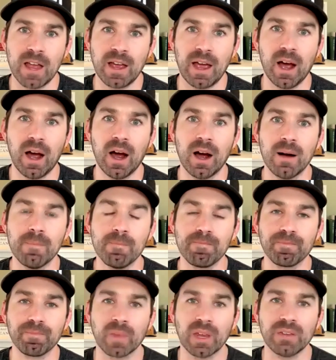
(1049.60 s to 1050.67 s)
Um,
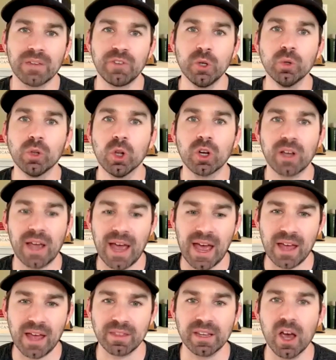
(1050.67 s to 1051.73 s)
if you look
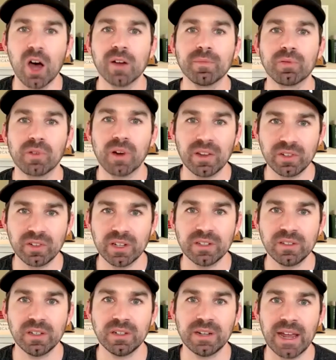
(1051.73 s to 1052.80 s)
at the
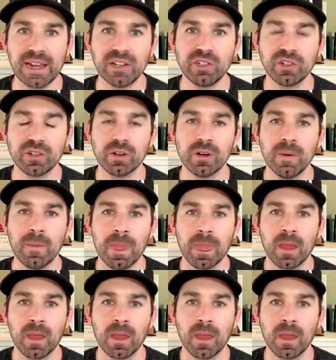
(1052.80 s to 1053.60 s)
unprecedented nature